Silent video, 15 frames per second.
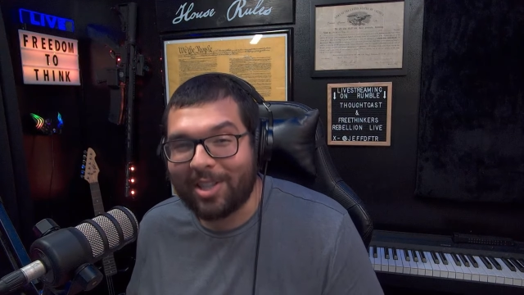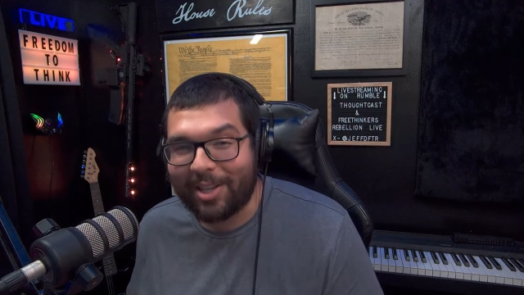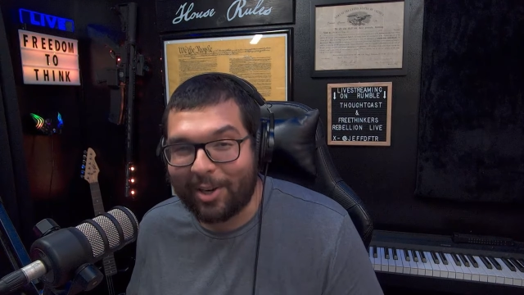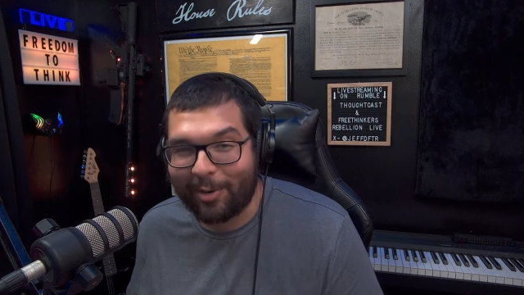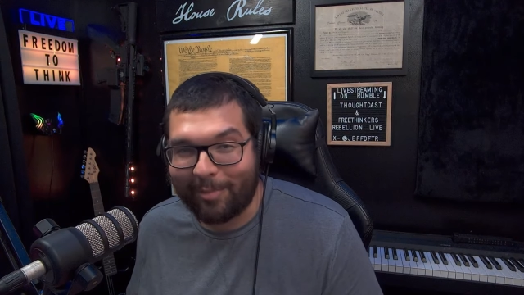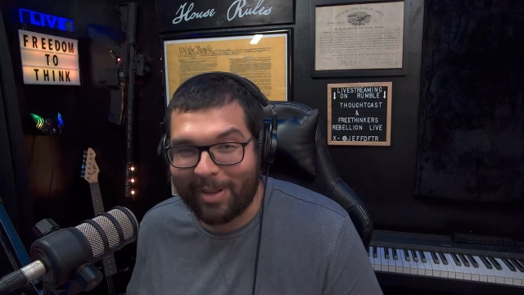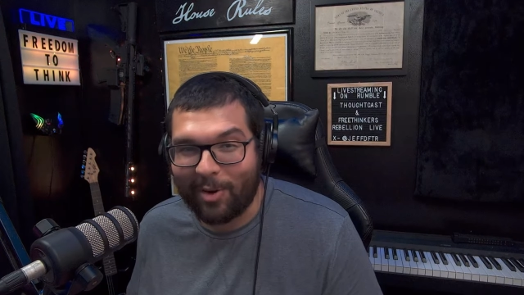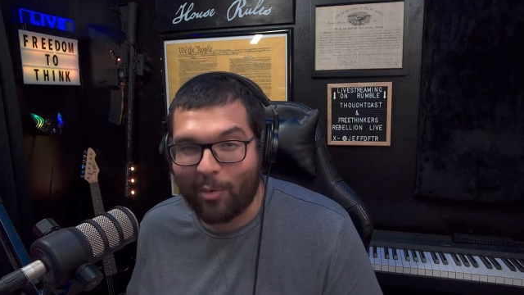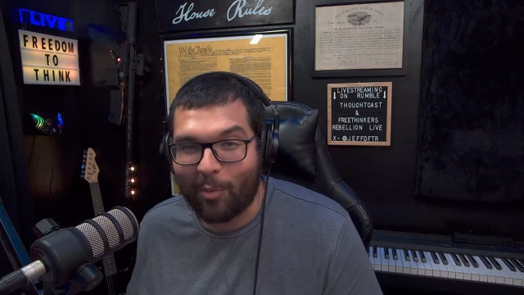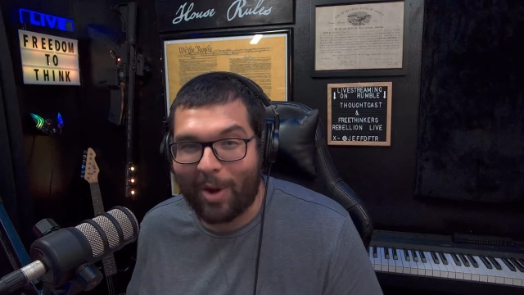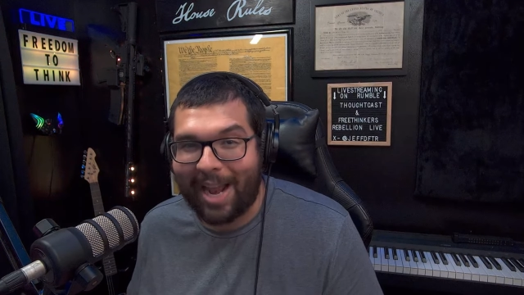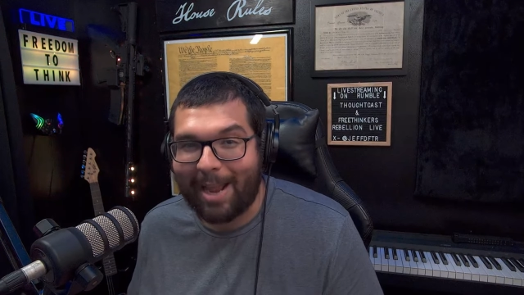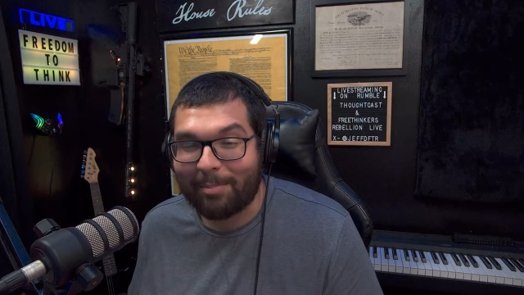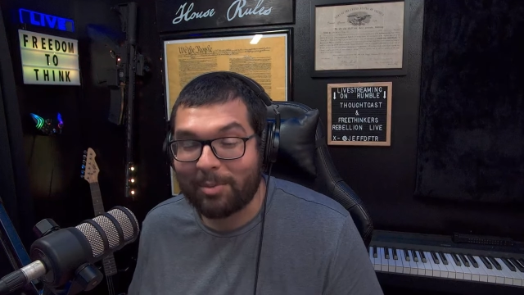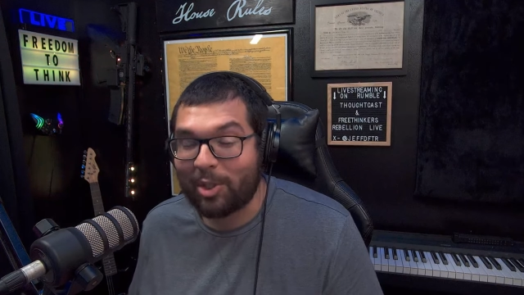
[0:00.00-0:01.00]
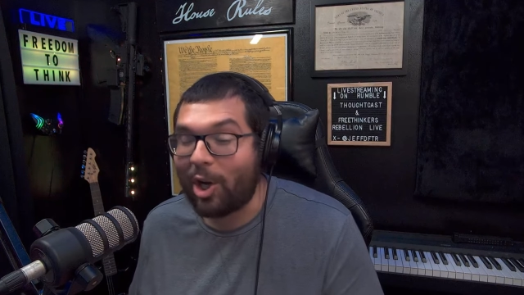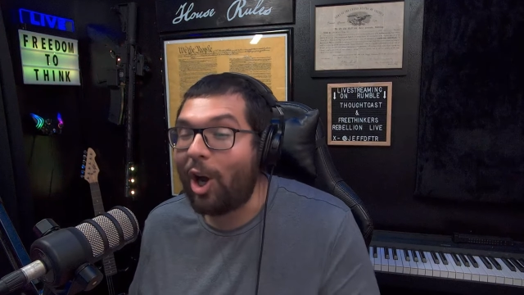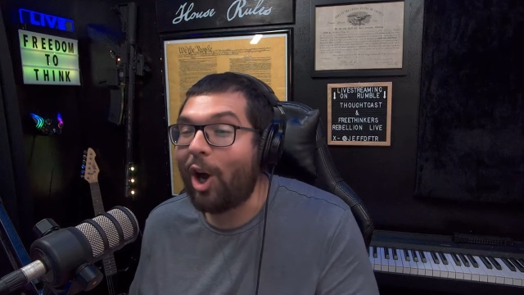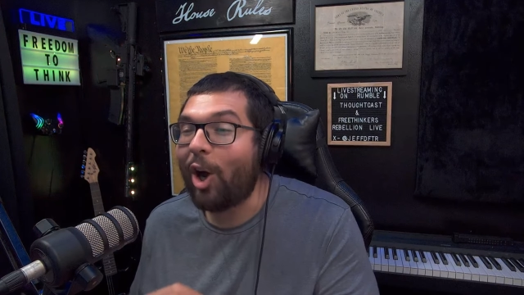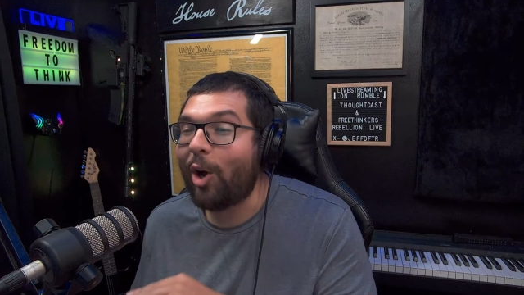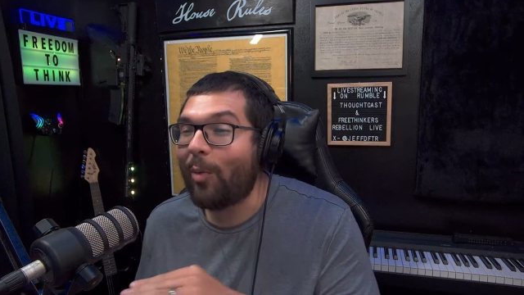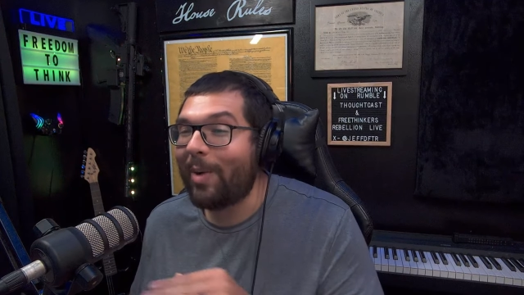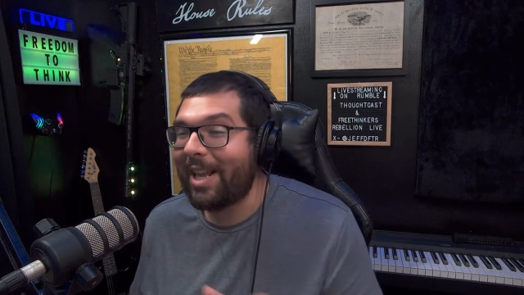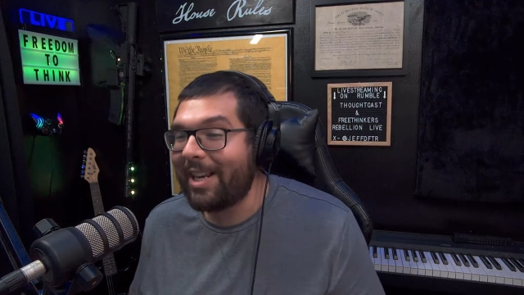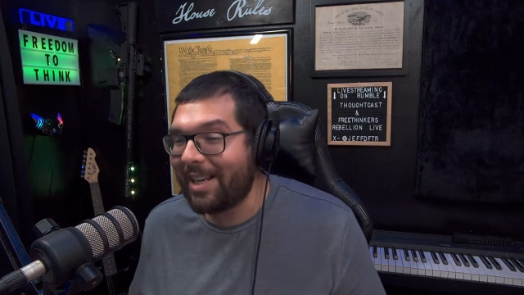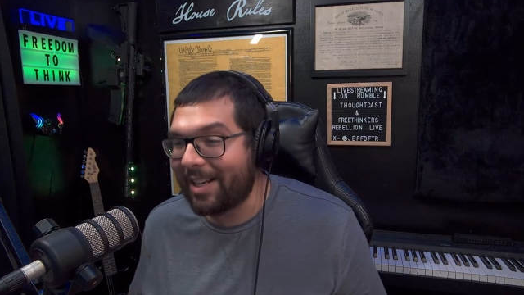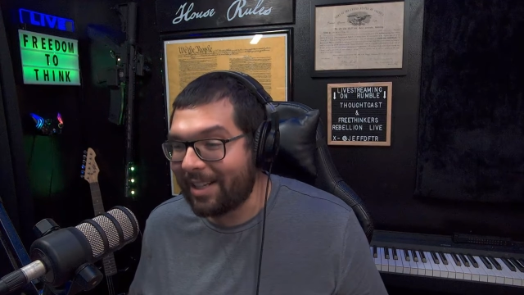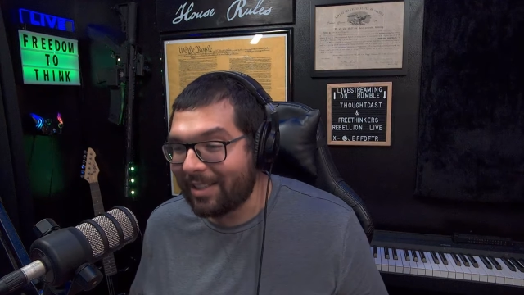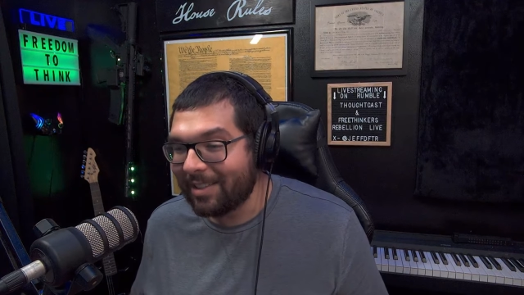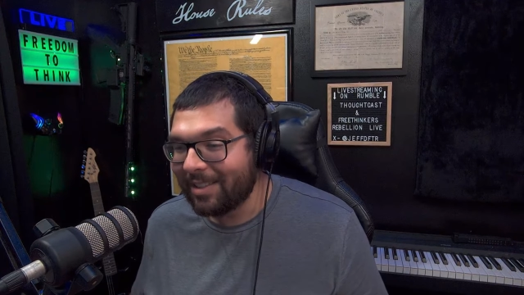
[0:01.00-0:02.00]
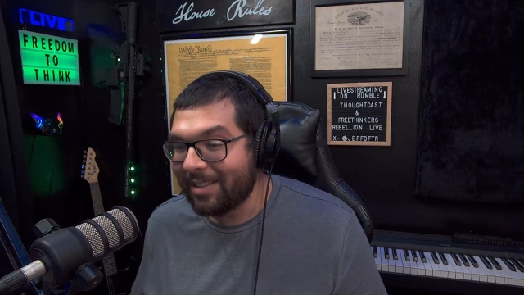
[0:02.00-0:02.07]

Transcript: that have been wrapped already.